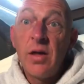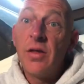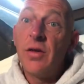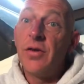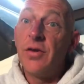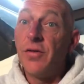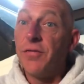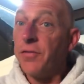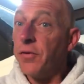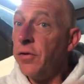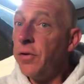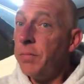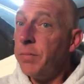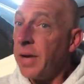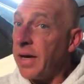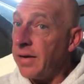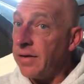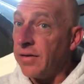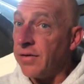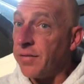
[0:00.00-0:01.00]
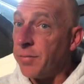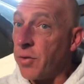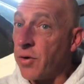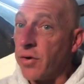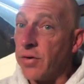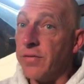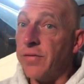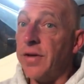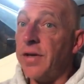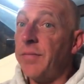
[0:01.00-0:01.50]
The deferred maintenance
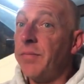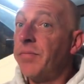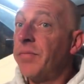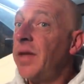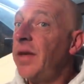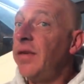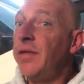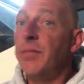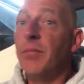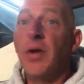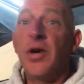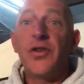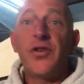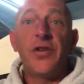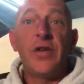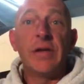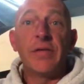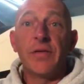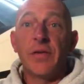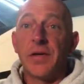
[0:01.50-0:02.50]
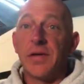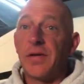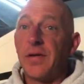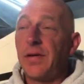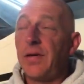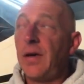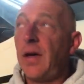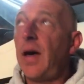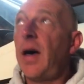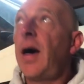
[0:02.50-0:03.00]
part of it is much different.
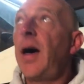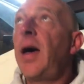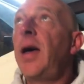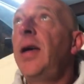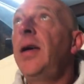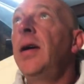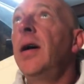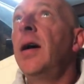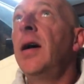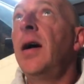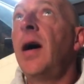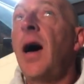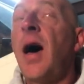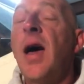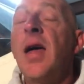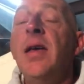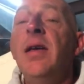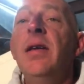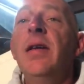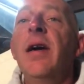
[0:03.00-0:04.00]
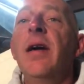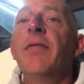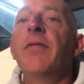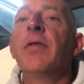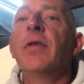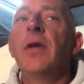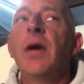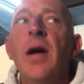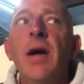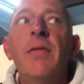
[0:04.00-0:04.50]
I
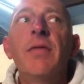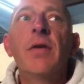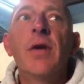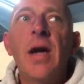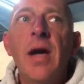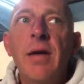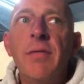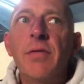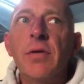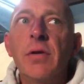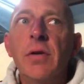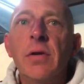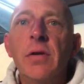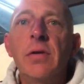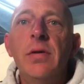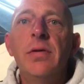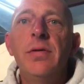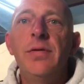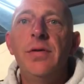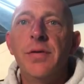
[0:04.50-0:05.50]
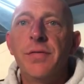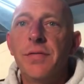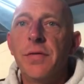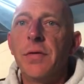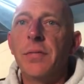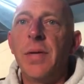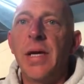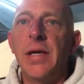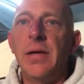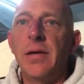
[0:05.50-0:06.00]
never, ever, ever
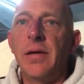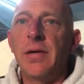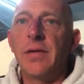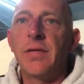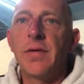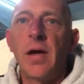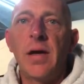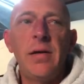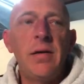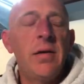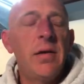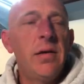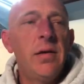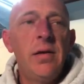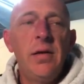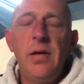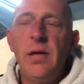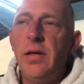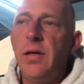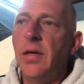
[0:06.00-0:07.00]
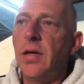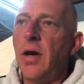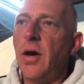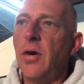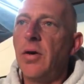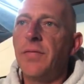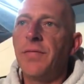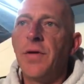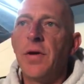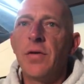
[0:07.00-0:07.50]
defer maintenance. I, you
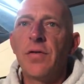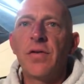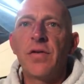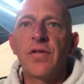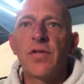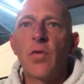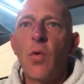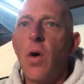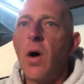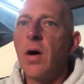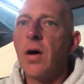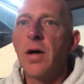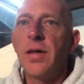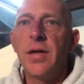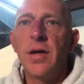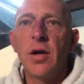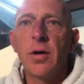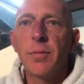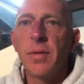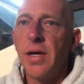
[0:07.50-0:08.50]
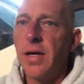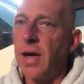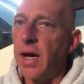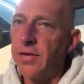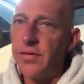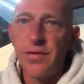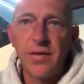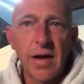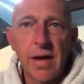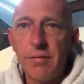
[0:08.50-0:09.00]
know, if there's a squawk on the airplane,
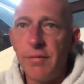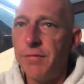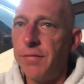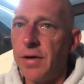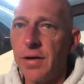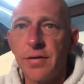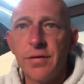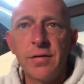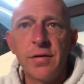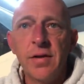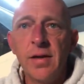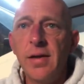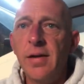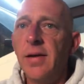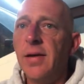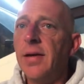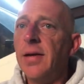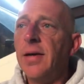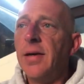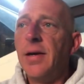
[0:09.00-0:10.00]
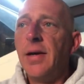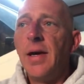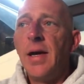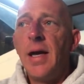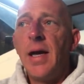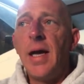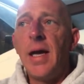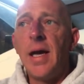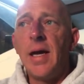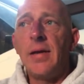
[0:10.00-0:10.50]
I just have it fixed.
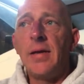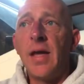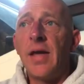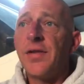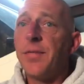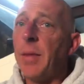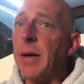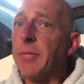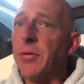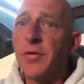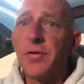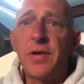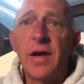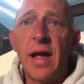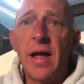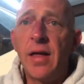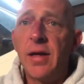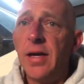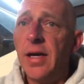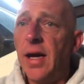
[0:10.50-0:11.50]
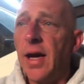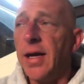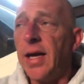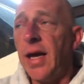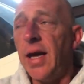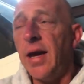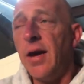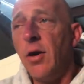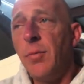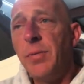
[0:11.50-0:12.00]
And that's my personality. I
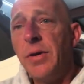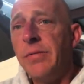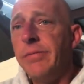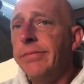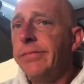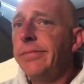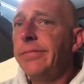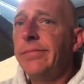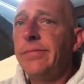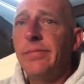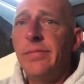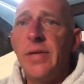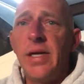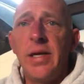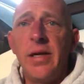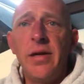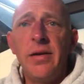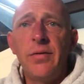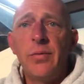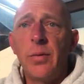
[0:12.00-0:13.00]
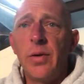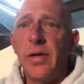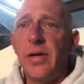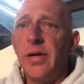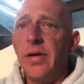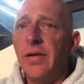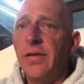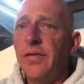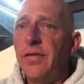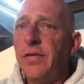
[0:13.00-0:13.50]
can't help it. It is what
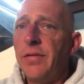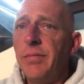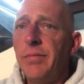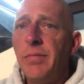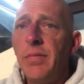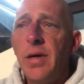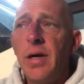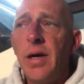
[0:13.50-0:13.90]
it is.